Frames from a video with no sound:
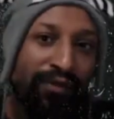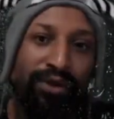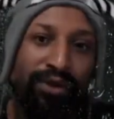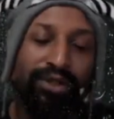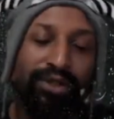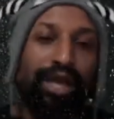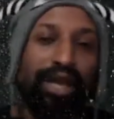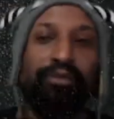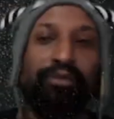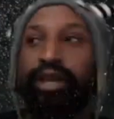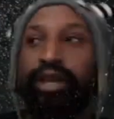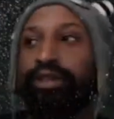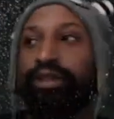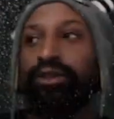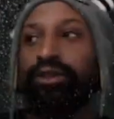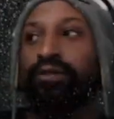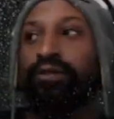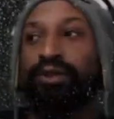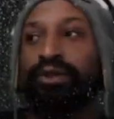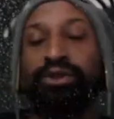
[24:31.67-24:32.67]
you'll tell me there's
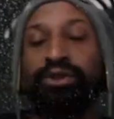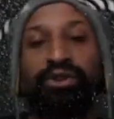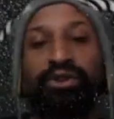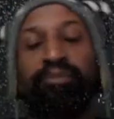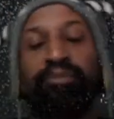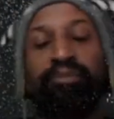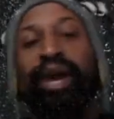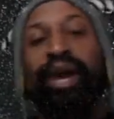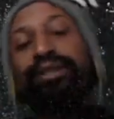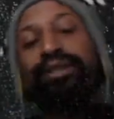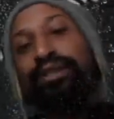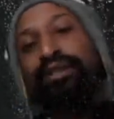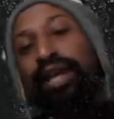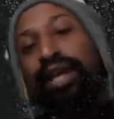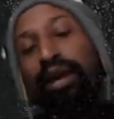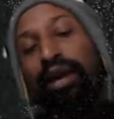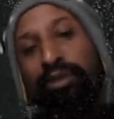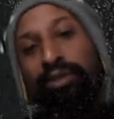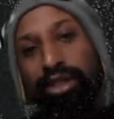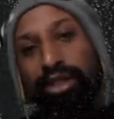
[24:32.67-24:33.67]
no future and past and
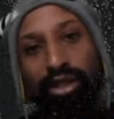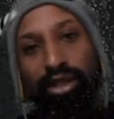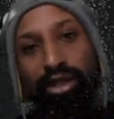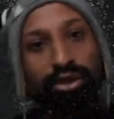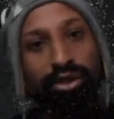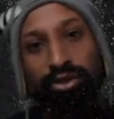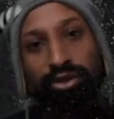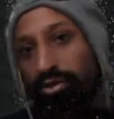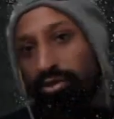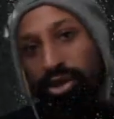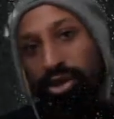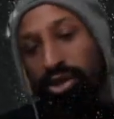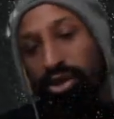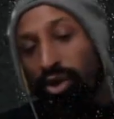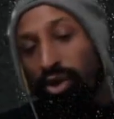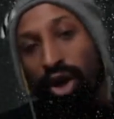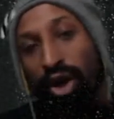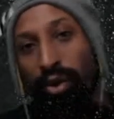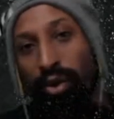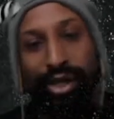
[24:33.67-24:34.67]
time is an illusion, but you
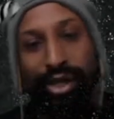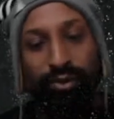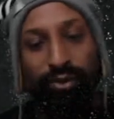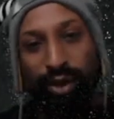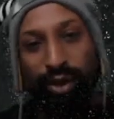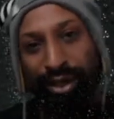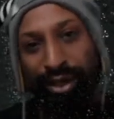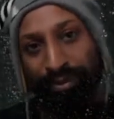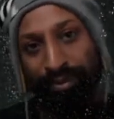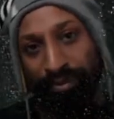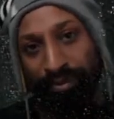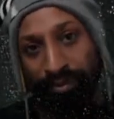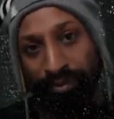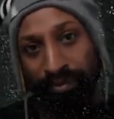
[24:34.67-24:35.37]
always waiting.